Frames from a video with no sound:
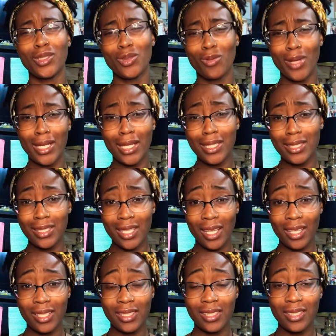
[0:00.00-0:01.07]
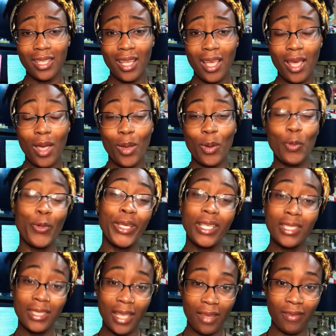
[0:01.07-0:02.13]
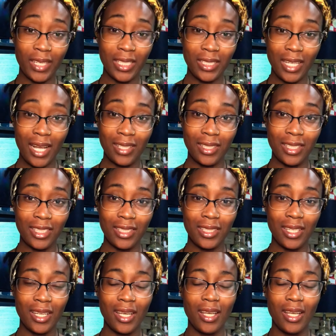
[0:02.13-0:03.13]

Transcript: 26-week saving challenge.